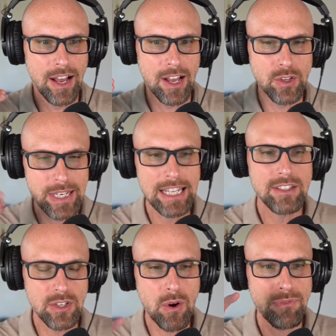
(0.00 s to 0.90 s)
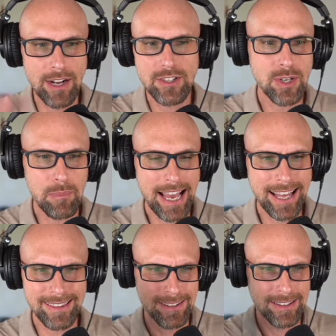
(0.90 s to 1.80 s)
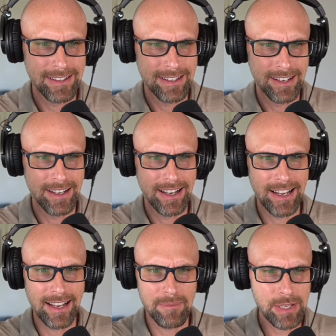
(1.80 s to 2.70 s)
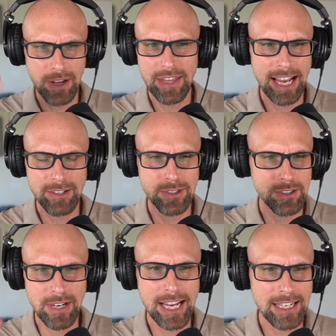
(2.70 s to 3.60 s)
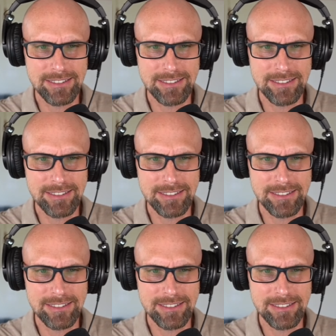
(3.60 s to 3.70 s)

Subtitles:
You need to know functional math. Beyond that, you're great.